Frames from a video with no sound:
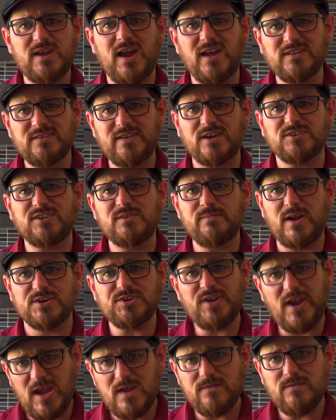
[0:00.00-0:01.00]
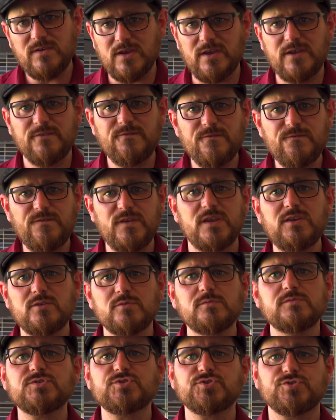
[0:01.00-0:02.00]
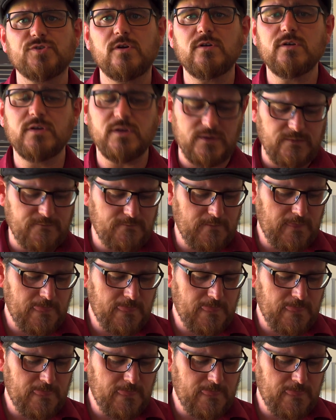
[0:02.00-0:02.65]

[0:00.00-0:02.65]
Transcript: card is actually much heavier. It feels stronger.